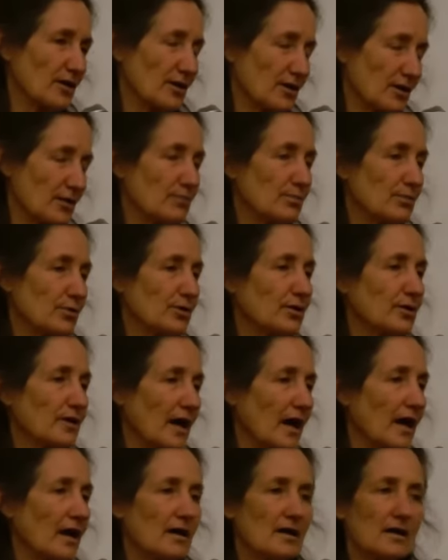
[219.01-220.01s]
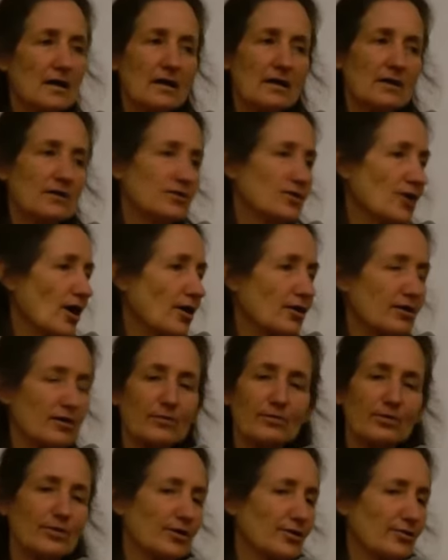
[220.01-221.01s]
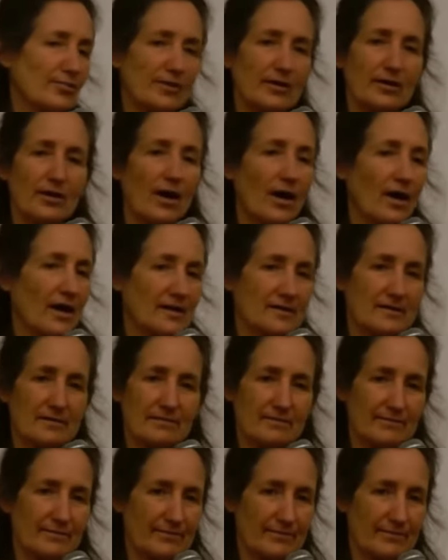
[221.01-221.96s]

a computer, no computer at night.